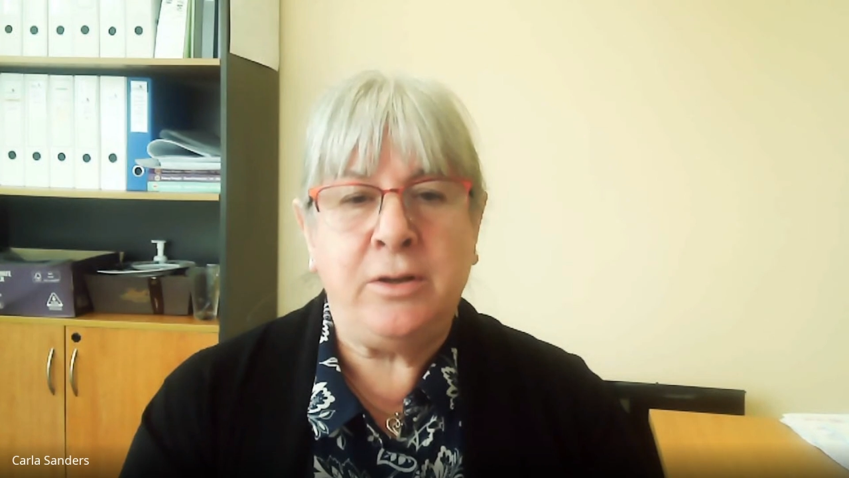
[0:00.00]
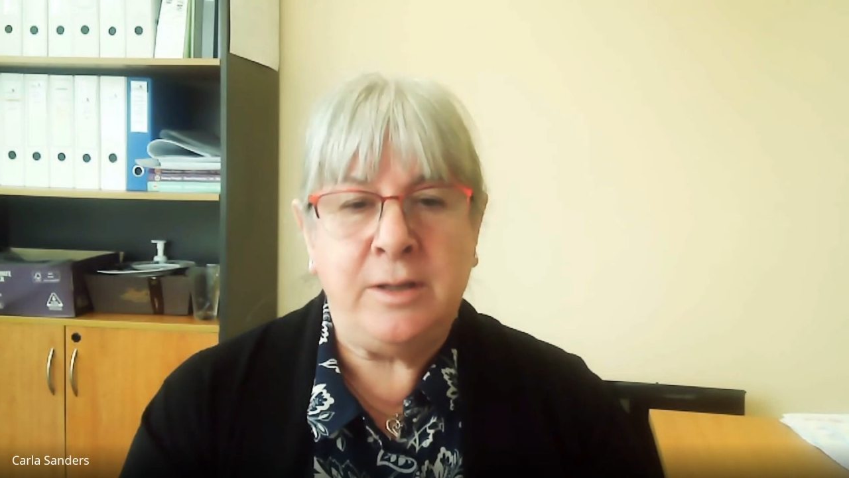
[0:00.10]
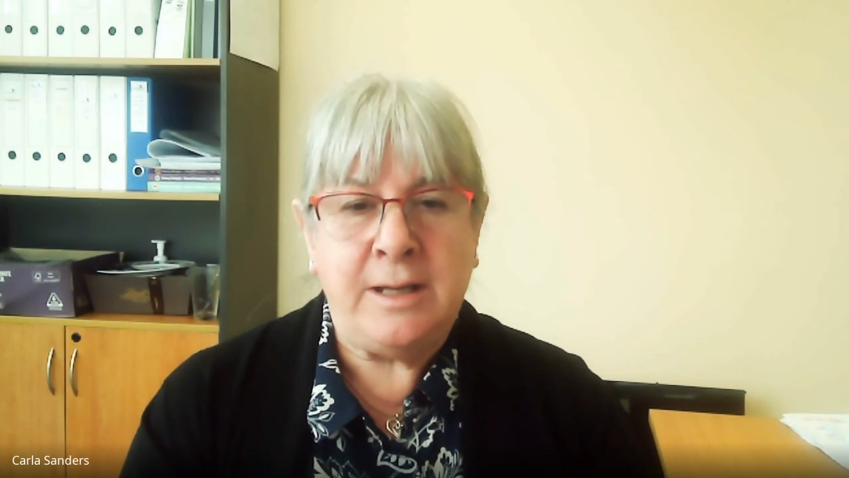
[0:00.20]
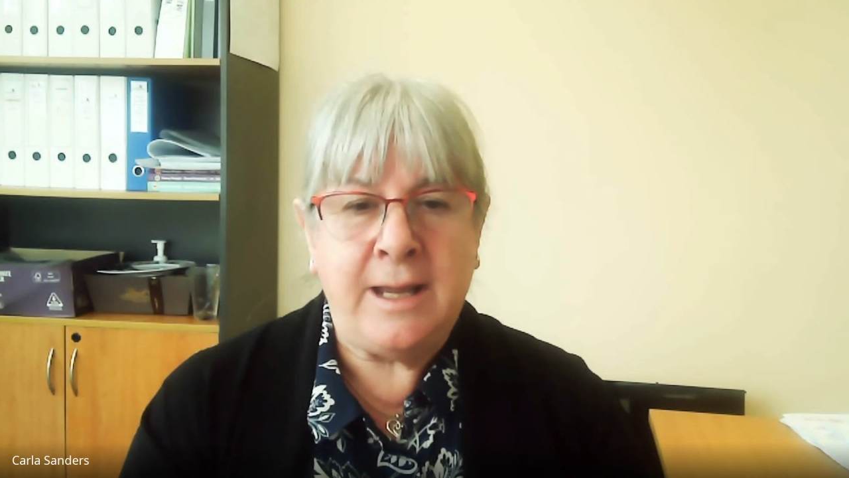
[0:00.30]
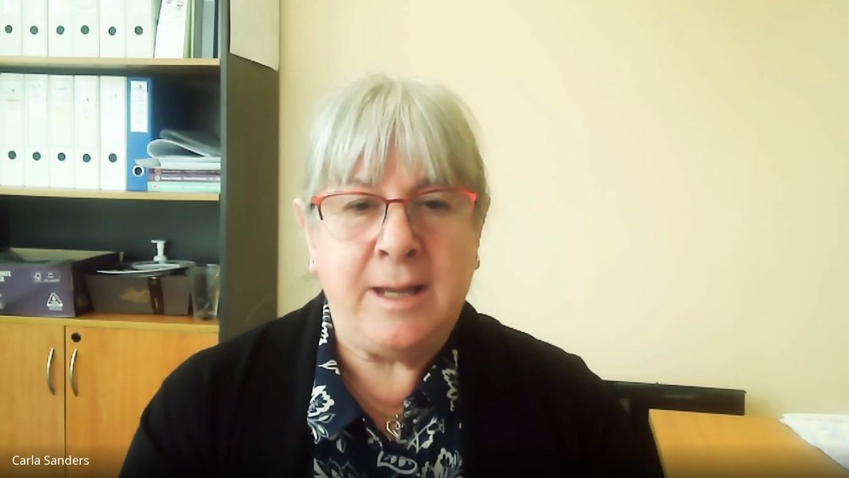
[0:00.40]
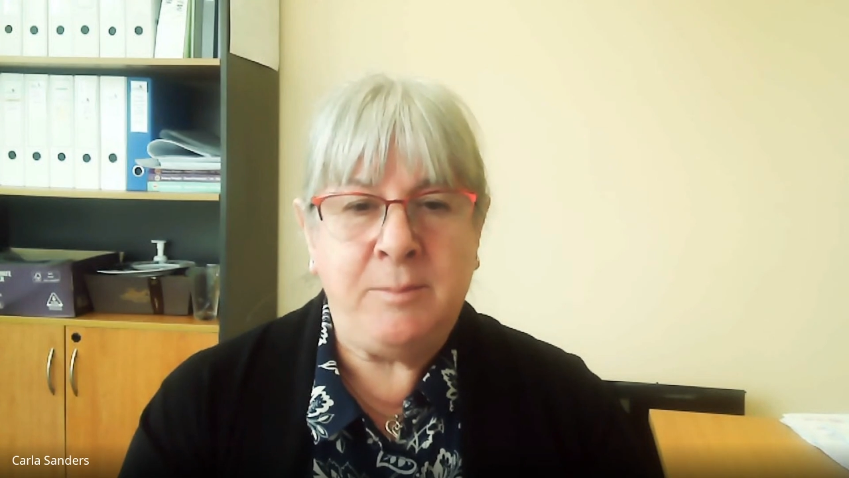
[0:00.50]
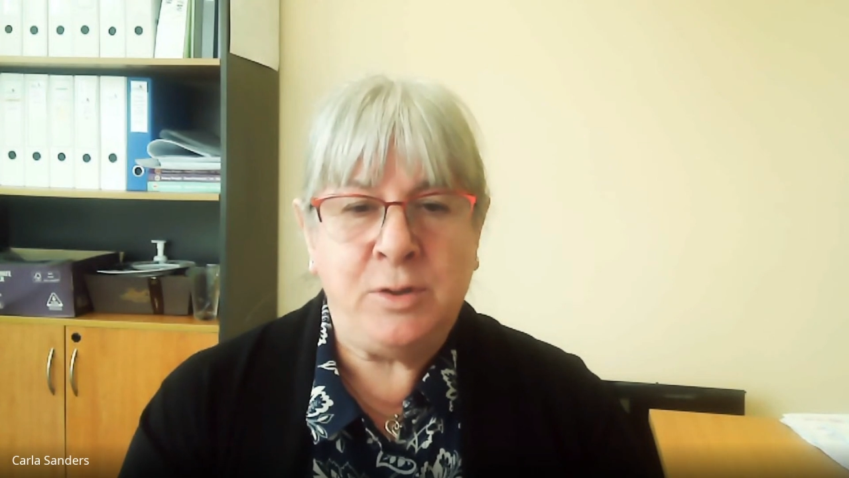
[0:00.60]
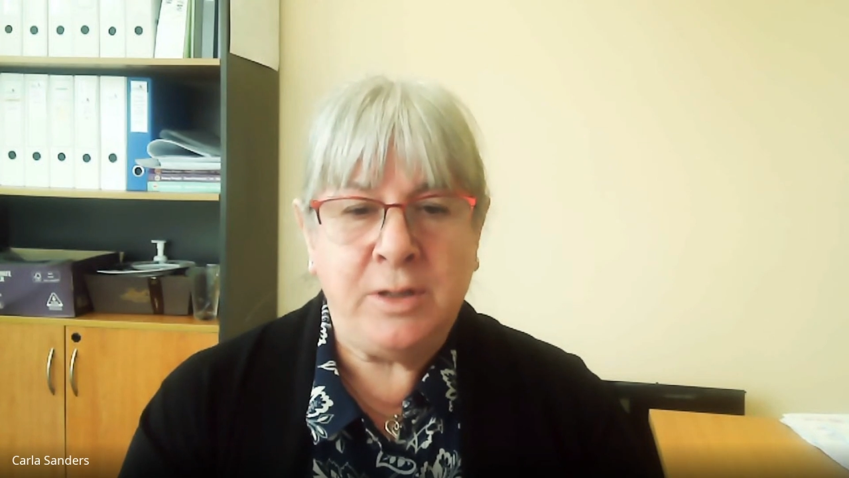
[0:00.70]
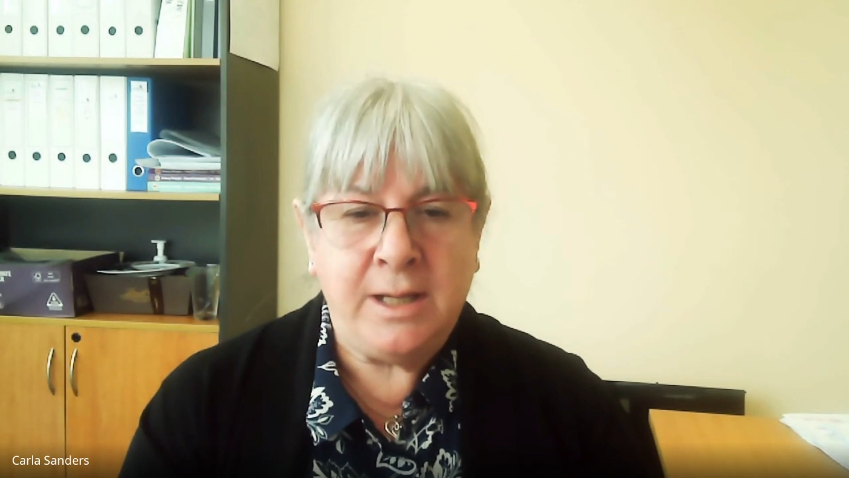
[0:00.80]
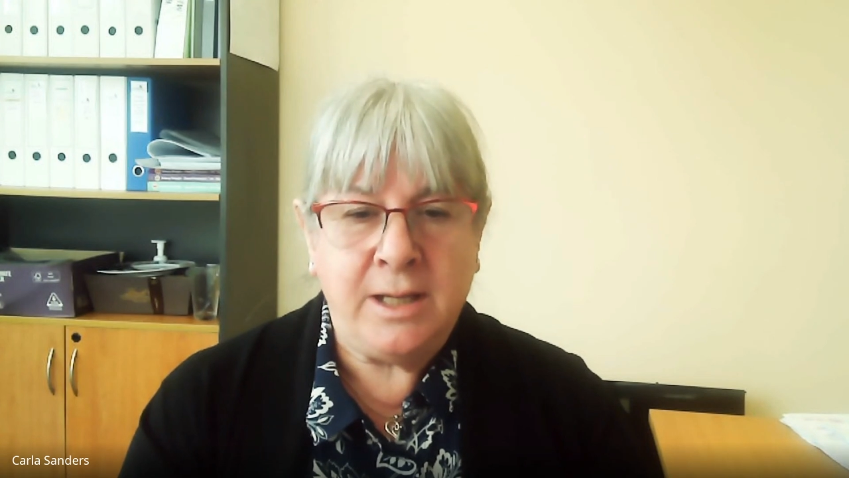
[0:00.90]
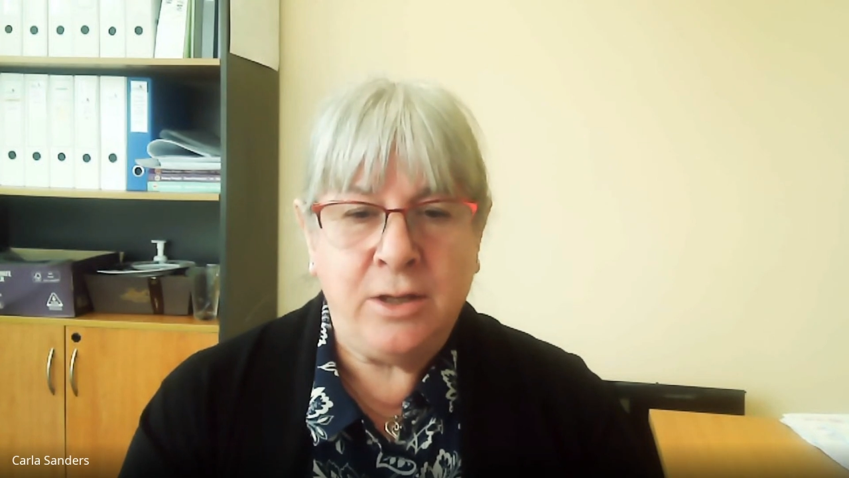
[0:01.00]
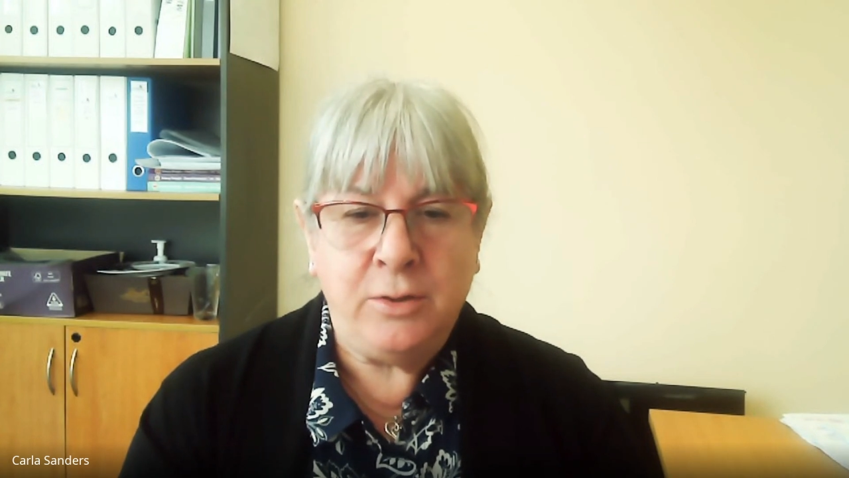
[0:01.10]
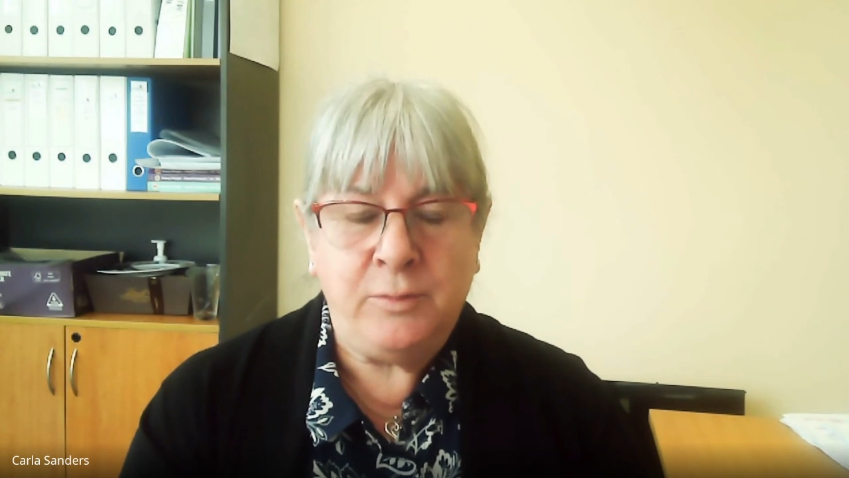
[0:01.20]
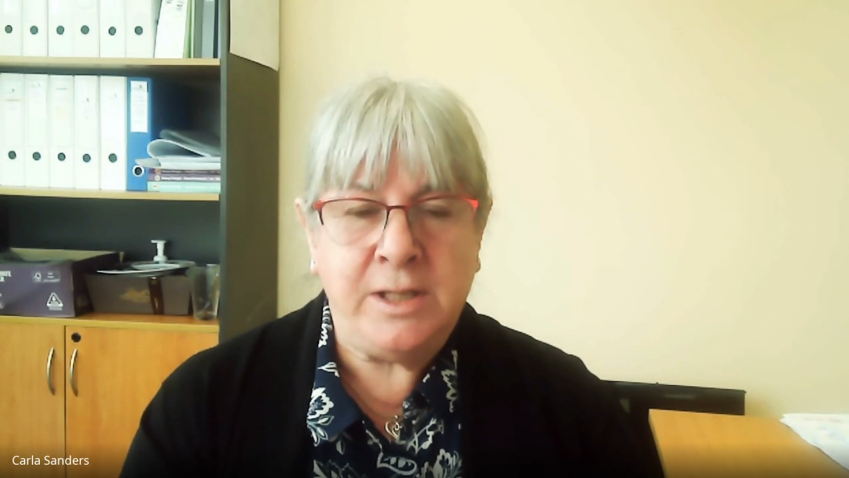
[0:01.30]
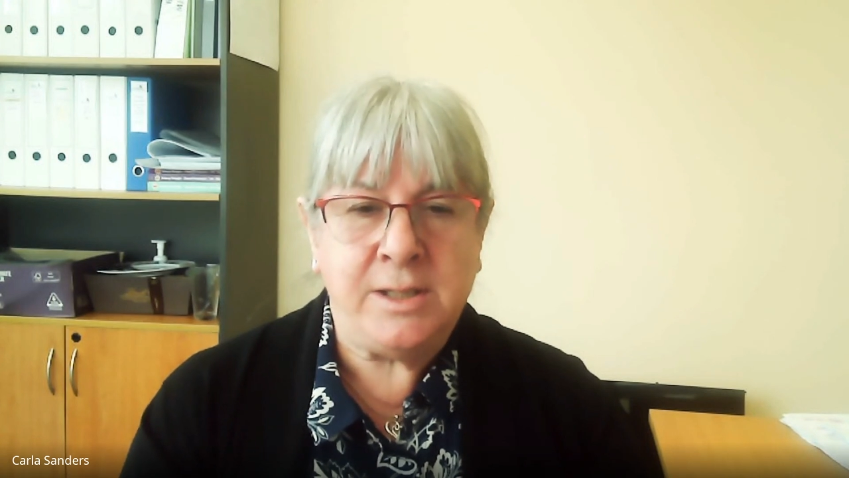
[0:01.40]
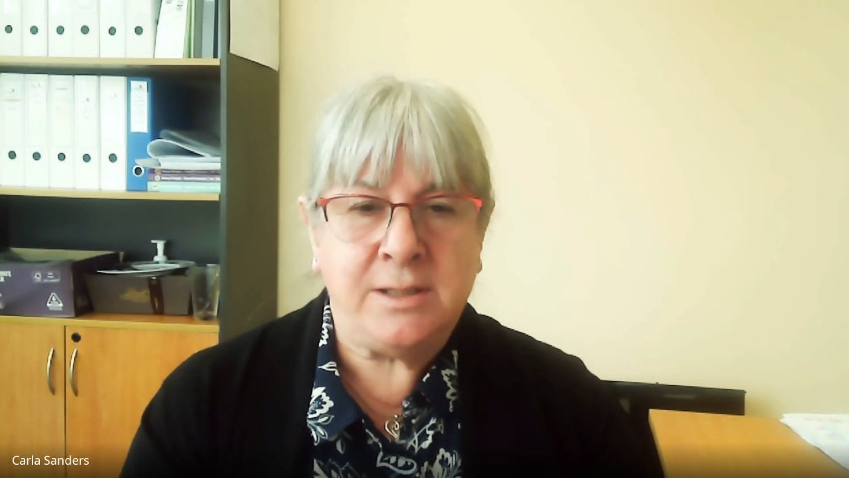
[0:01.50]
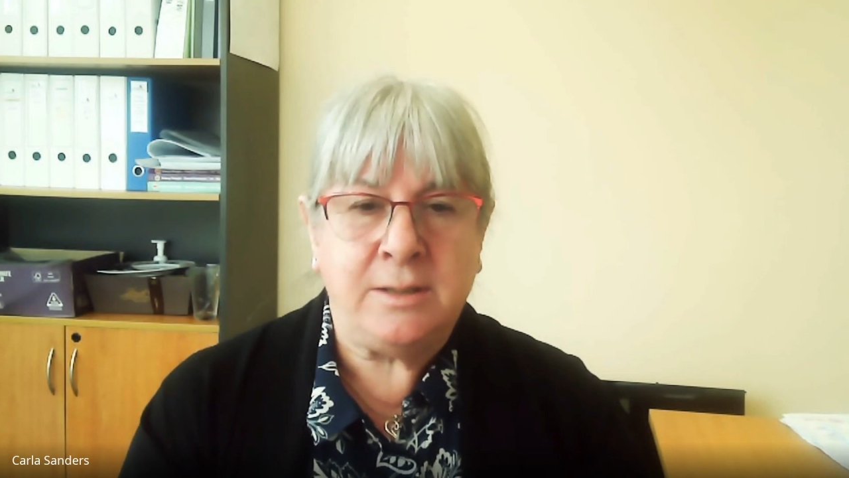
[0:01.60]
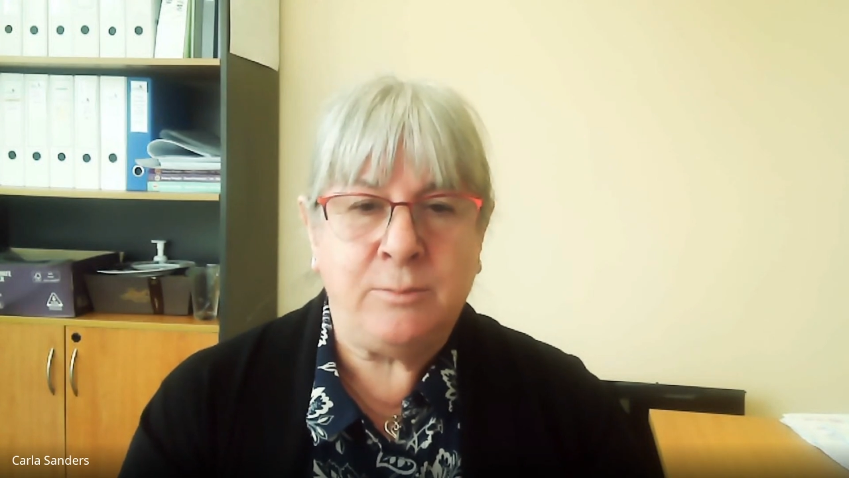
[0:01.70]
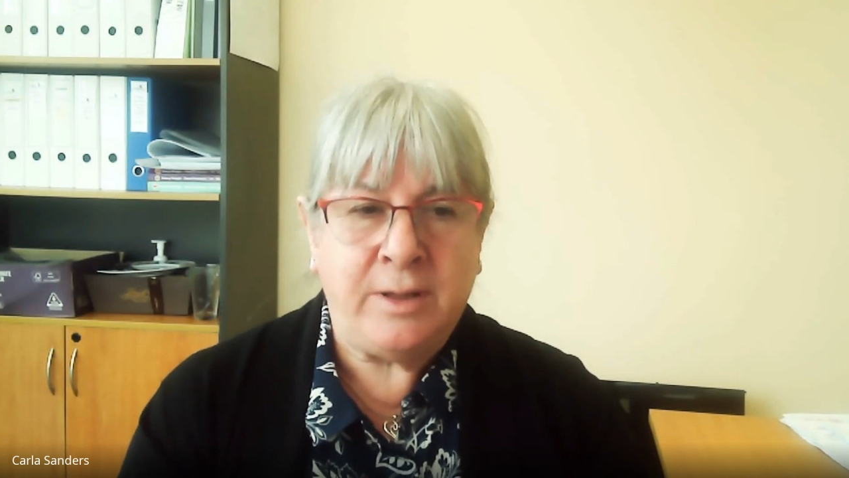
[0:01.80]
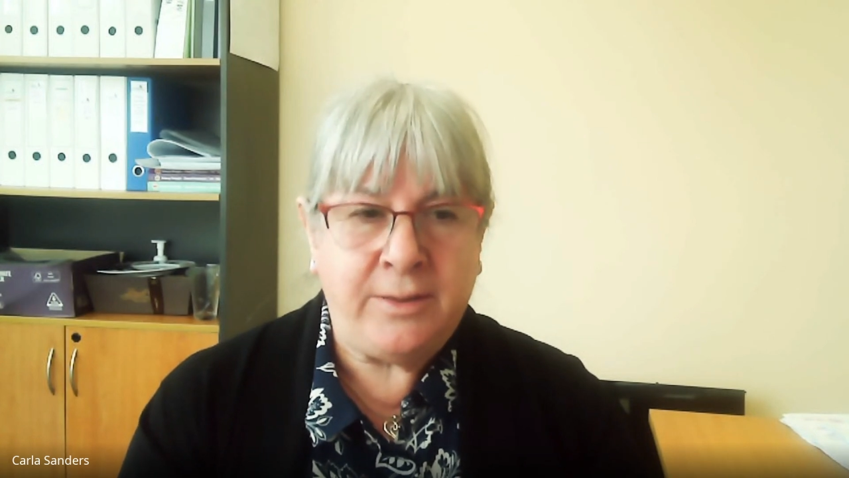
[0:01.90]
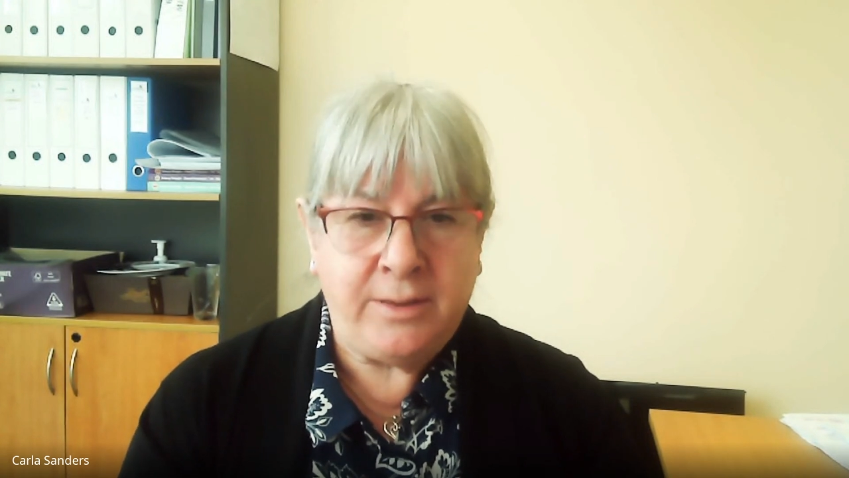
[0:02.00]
her name to getting her registered with